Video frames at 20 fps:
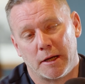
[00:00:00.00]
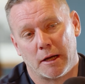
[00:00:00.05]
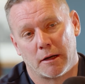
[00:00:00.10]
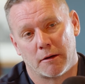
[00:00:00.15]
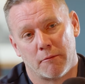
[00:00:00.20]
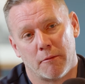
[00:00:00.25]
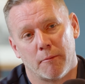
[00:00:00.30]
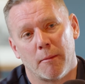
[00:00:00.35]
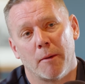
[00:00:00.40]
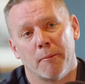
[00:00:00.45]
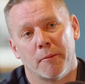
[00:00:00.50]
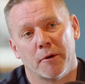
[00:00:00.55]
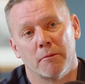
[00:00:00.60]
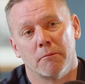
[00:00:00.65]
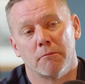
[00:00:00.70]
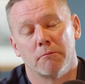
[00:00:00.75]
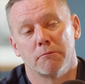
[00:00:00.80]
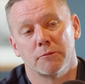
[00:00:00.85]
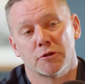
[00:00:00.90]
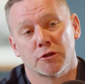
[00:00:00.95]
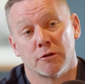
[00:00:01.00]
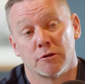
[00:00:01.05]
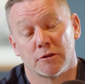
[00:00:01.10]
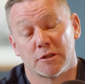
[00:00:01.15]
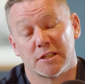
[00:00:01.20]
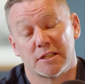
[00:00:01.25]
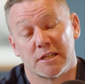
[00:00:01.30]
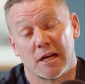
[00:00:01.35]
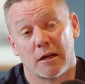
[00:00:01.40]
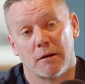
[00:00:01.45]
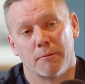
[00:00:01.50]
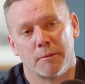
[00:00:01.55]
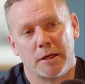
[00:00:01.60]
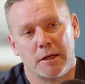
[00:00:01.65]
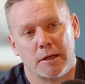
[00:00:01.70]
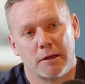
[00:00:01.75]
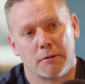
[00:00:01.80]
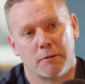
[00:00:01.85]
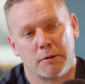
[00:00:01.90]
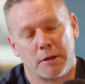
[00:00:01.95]
And I remember him sort of telling
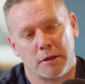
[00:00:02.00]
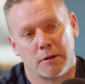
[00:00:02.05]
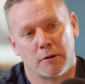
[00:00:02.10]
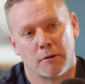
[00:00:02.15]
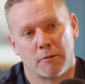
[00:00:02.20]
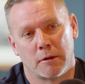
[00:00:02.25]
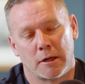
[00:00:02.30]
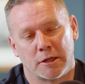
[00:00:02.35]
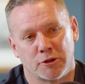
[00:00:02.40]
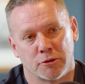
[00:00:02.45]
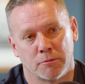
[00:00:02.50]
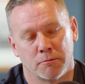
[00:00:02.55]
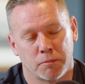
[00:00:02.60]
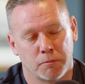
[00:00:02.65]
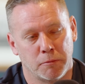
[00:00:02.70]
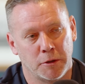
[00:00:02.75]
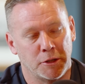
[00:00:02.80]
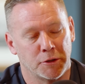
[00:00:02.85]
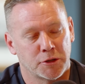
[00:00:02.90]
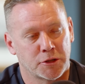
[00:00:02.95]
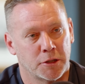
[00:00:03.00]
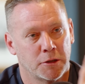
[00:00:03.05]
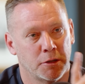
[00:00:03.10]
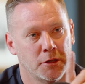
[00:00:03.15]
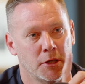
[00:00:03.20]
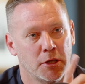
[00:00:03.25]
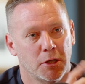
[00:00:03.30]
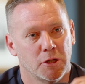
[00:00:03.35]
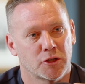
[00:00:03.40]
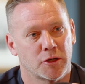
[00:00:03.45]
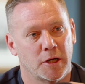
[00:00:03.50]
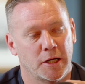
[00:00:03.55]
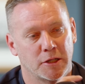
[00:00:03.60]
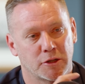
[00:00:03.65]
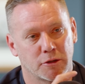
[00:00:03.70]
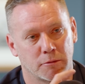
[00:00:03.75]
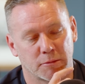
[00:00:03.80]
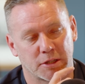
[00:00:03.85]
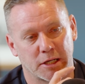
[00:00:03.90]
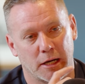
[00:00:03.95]
me, you know, we used to train
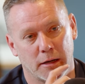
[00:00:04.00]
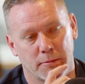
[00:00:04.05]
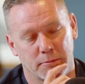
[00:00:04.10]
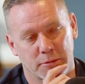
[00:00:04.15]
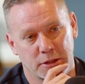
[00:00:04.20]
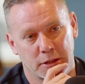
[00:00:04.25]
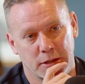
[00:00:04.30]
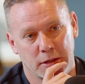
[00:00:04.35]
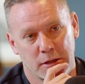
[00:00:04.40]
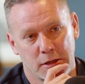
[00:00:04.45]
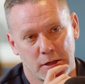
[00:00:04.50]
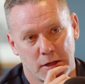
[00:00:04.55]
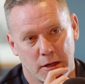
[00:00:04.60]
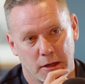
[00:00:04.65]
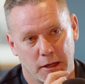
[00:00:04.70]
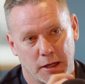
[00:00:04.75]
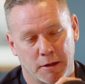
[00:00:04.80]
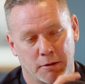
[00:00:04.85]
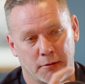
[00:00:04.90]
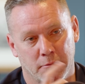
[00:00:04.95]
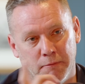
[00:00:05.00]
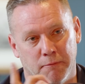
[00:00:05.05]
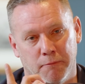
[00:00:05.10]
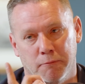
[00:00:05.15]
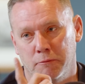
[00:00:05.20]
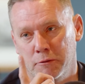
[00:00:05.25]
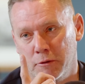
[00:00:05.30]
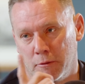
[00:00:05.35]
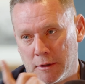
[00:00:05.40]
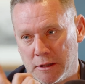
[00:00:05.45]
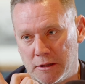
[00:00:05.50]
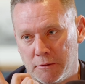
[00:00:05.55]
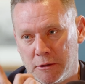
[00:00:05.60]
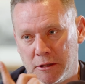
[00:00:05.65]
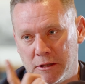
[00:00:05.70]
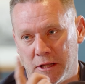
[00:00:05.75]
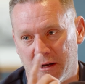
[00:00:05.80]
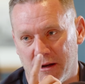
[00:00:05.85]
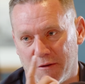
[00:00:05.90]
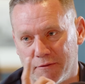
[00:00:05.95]
sometimes in, you know, when we didn't